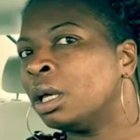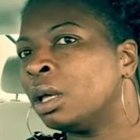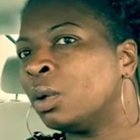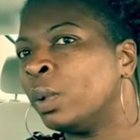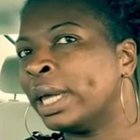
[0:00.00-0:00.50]

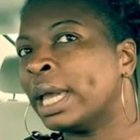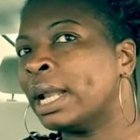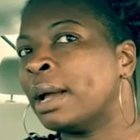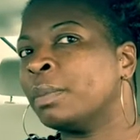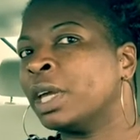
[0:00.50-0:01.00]

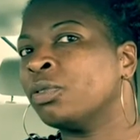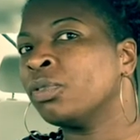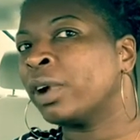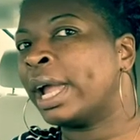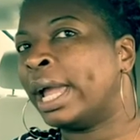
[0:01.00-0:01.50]
be
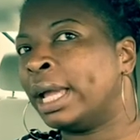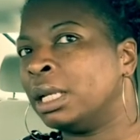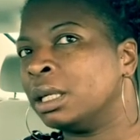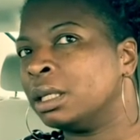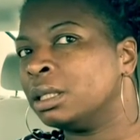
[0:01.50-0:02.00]

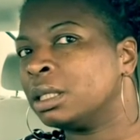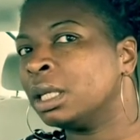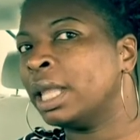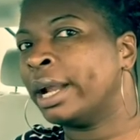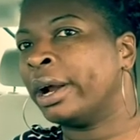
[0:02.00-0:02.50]
afraid to
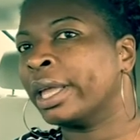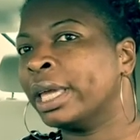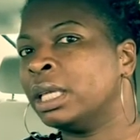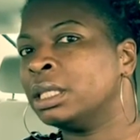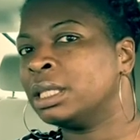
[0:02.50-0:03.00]
let our
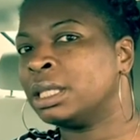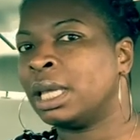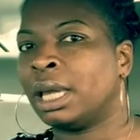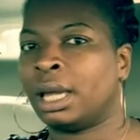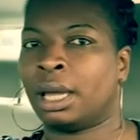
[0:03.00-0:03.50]
kids
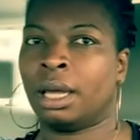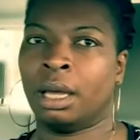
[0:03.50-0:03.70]
see